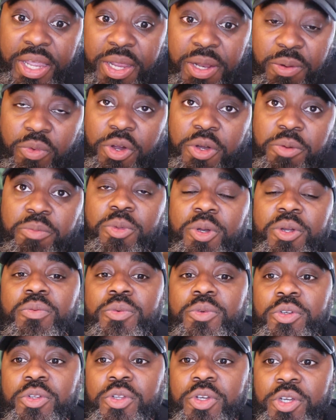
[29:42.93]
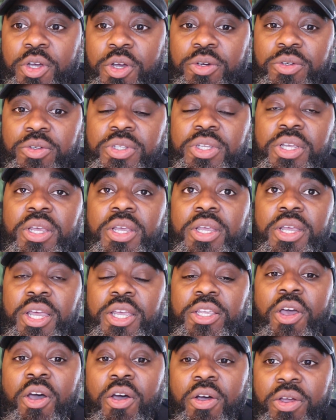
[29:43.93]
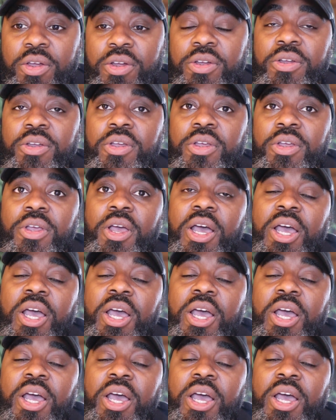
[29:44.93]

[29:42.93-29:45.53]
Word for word: inward moving to the coast younger.